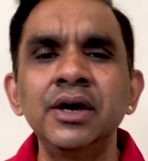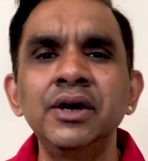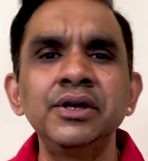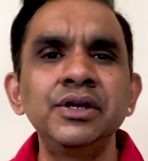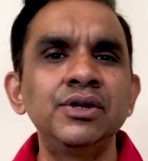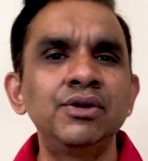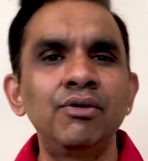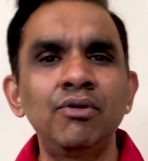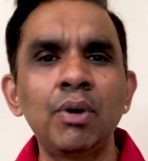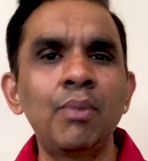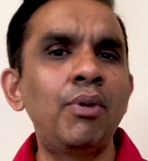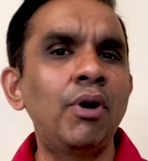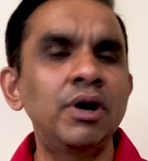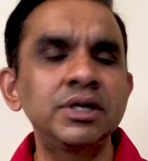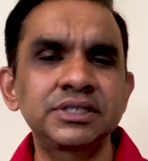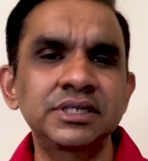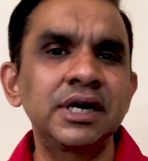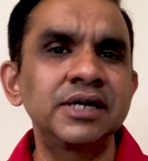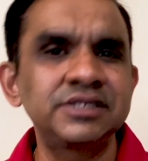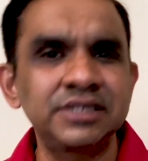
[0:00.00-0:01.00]
Wo
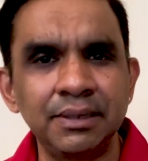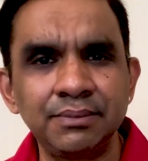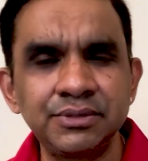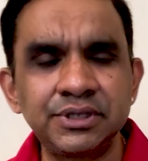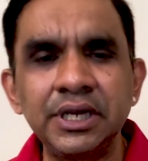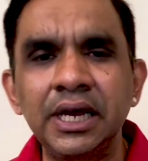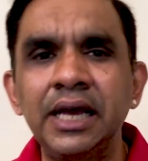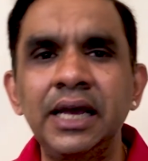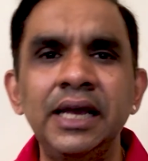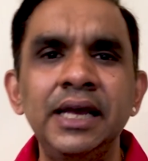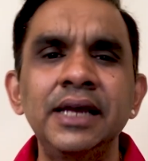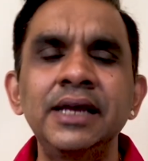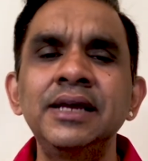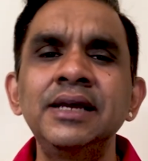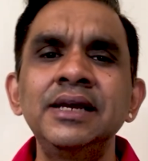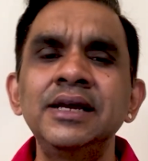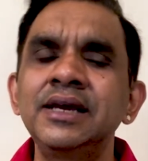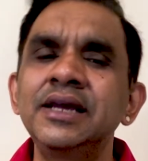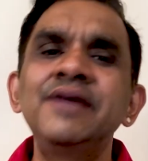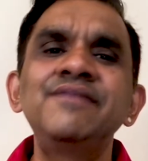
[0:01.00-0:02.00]
boss ka chamcha hai.
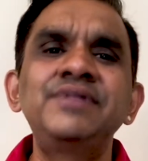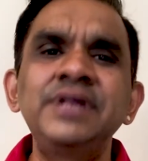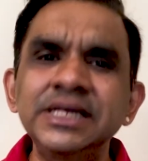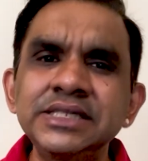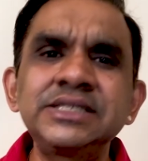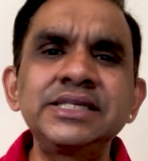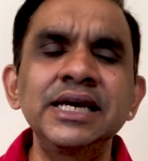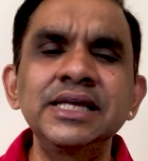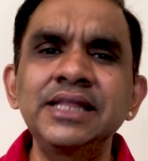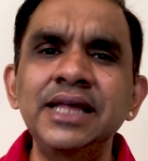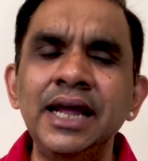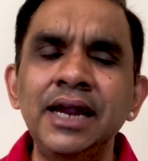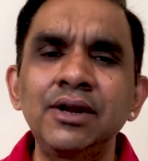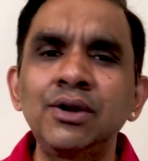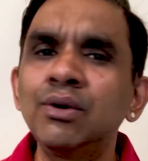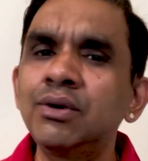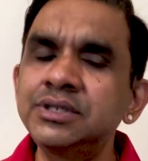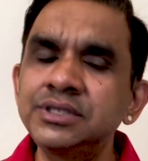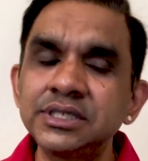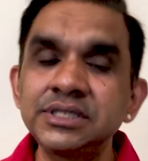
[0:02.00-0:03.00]
If they say that,
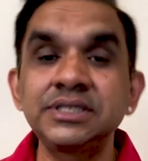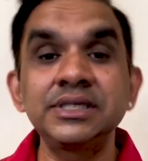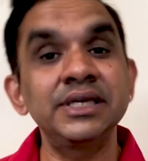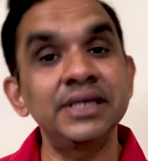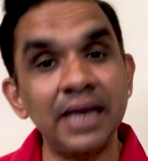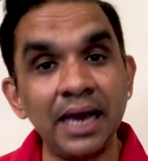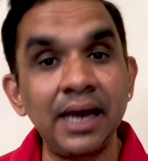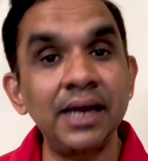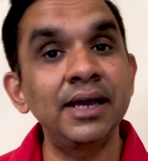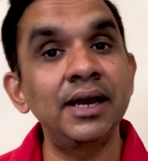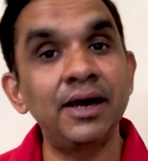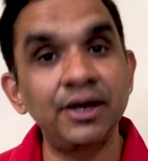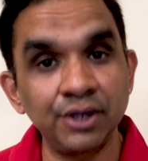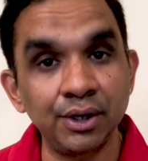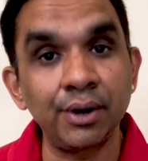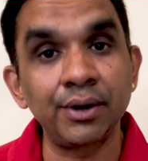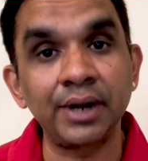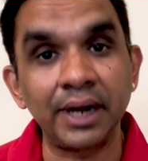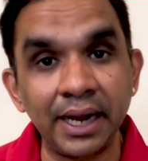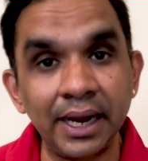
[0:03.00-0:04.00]
don't just say, yeah,
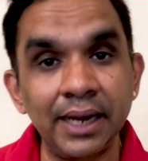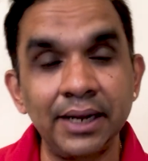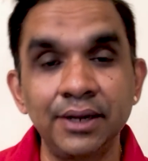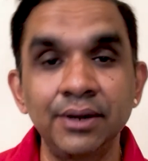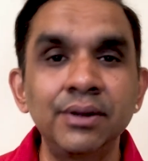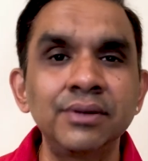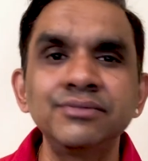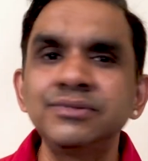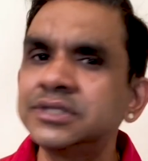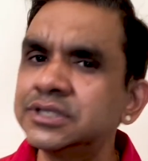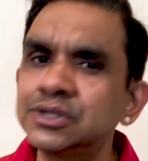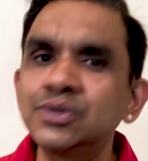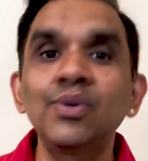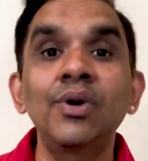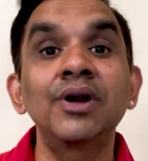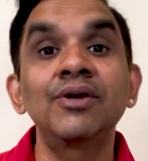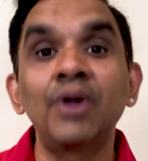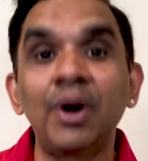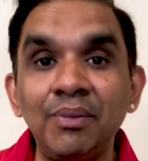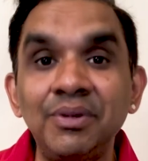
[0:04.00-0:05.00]
you're right. This is
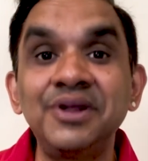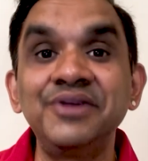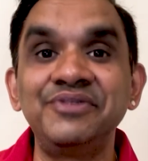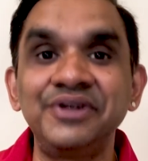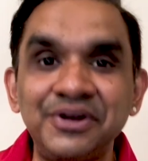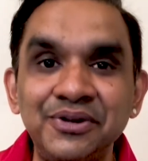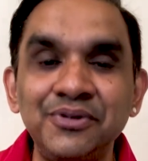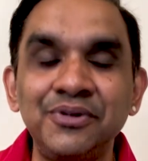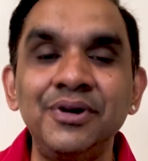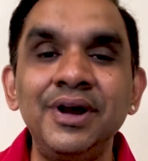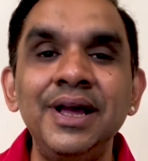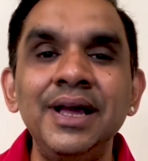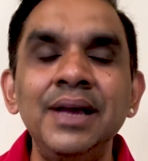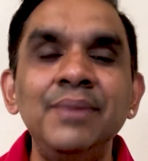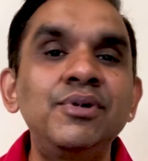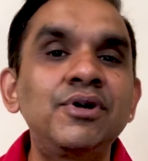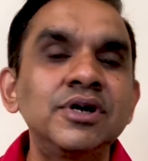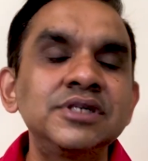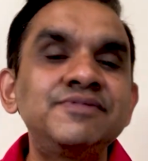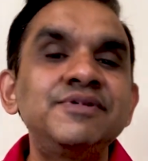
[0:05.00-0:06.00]
what normally we do,
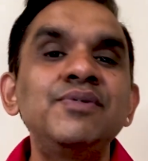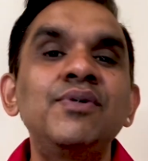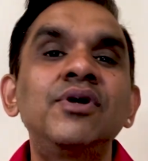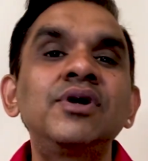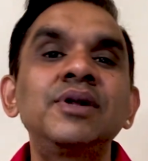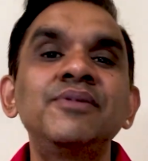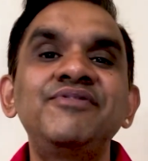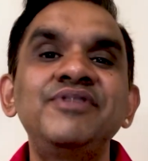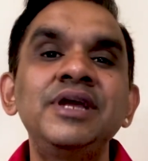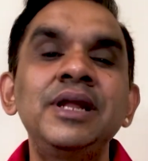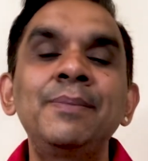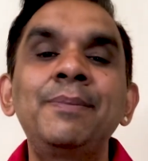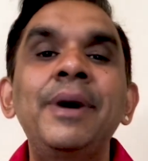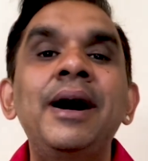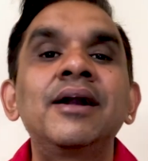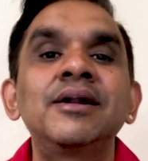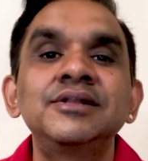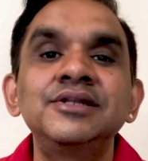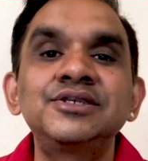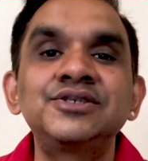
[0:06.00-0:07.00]
because we want to feel
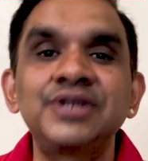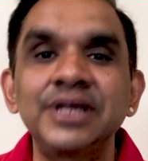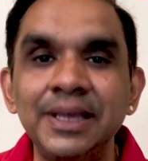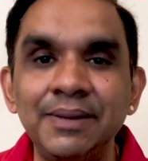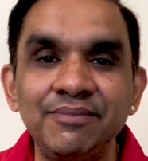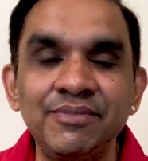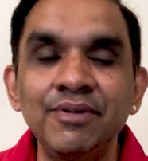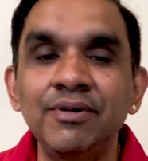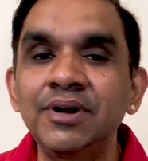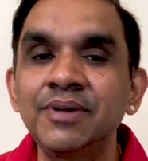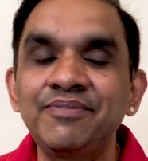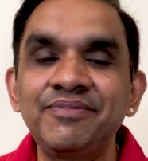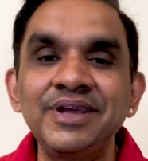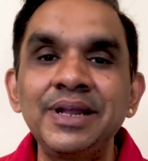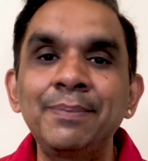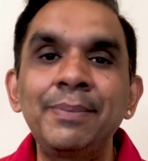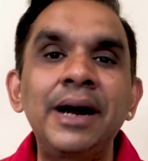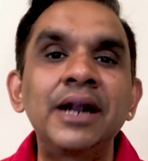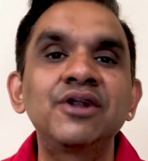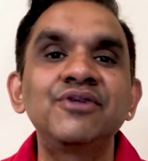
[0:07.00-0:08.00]
part of the team. We want to feel
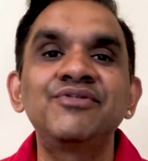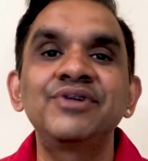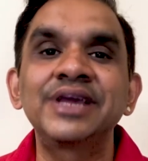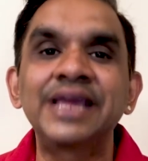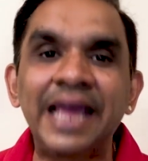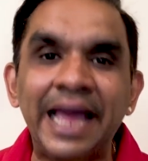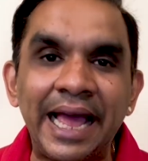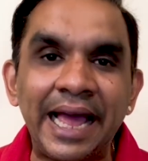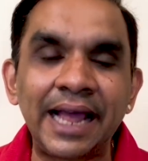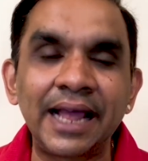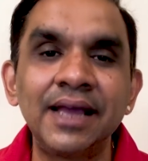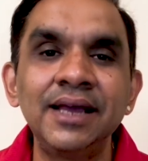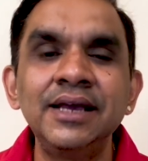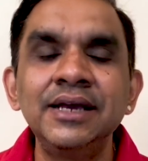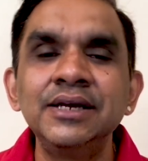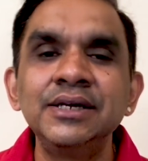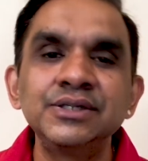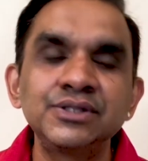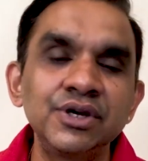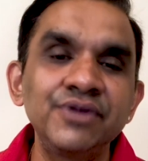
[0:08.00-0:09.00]
part of a gang.
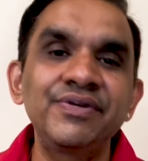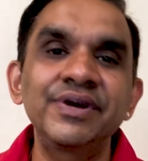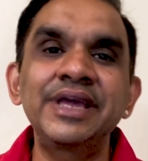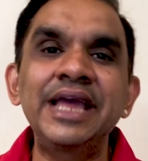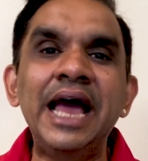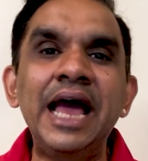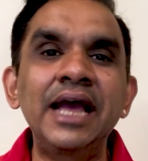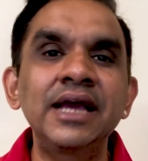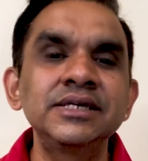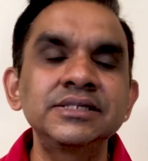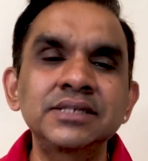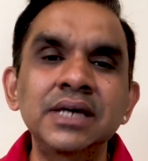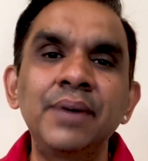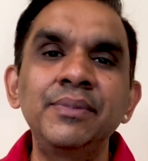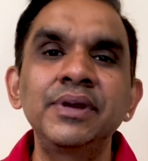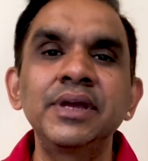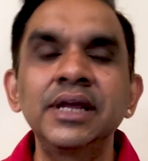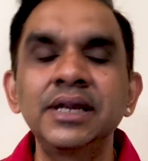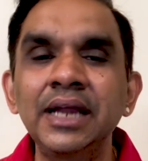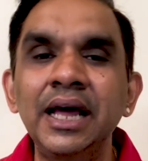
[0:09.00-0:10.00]
So if a gang is
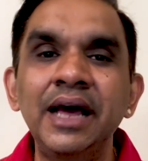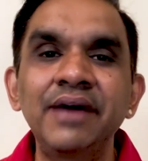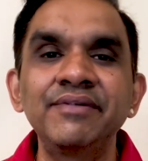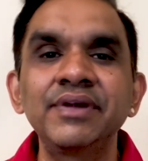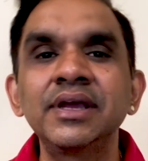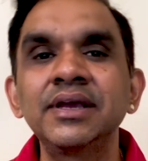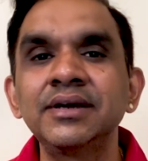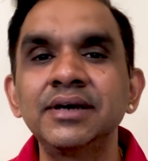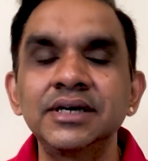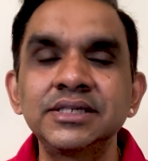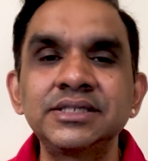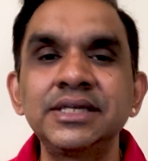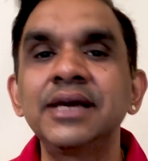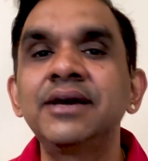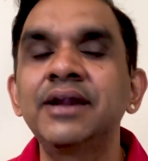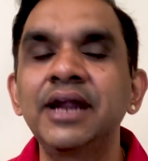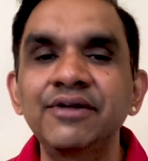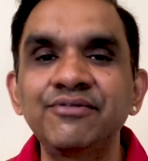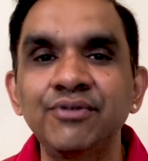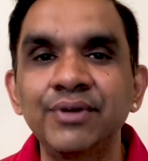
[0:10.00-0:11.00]
coming and having a
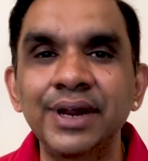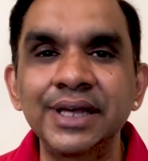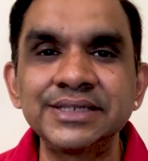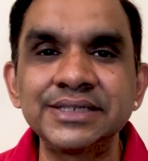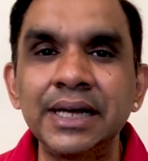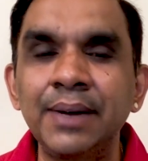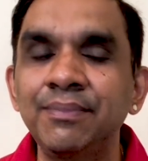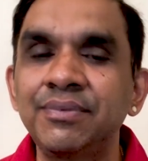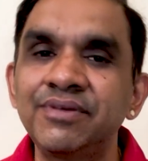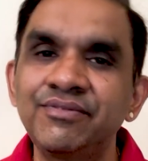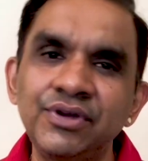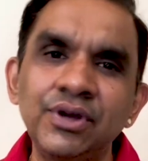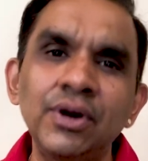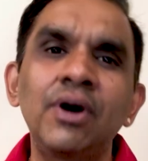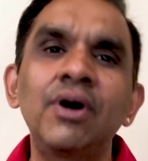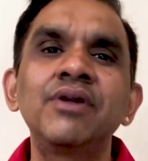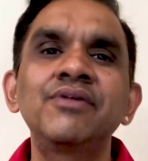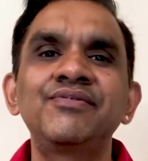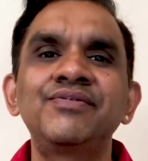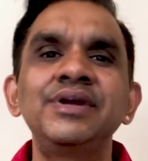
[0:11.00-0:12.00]
cigarette, for example, we
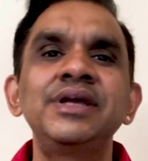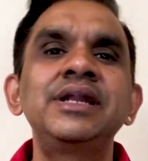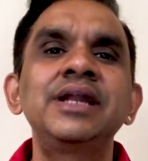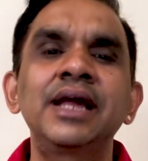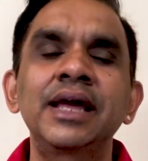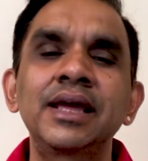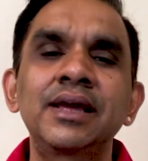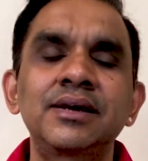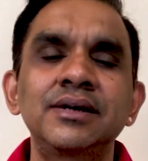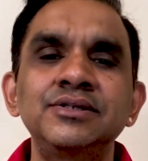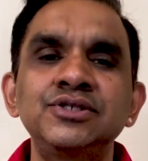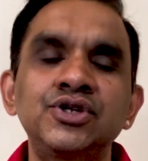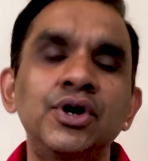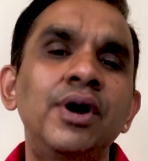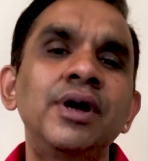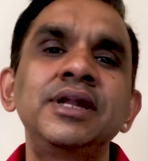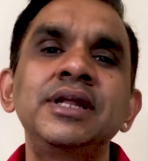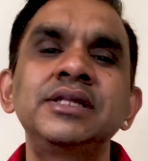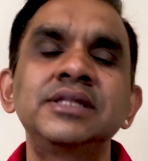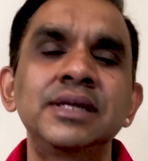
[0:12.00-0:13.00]
all feel like
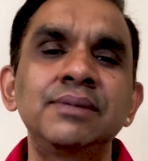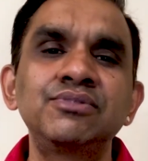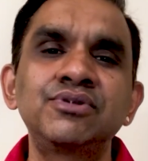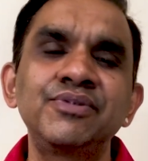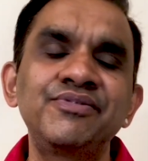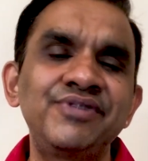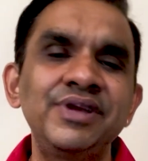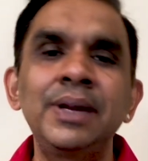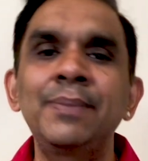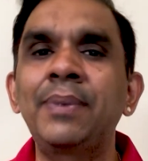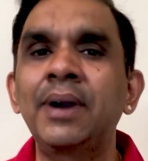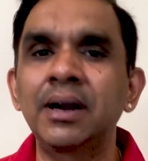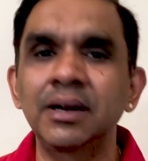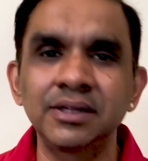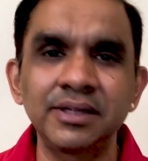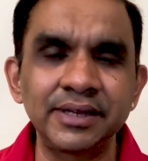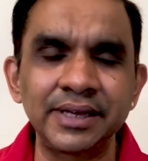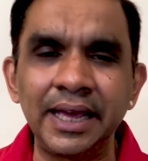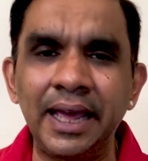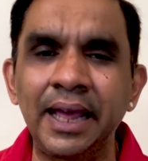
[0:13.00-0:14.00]
joining them to feel part of
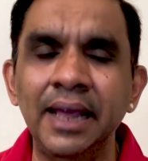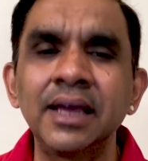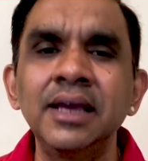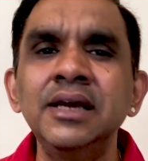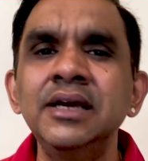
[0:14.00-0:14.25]
the gang.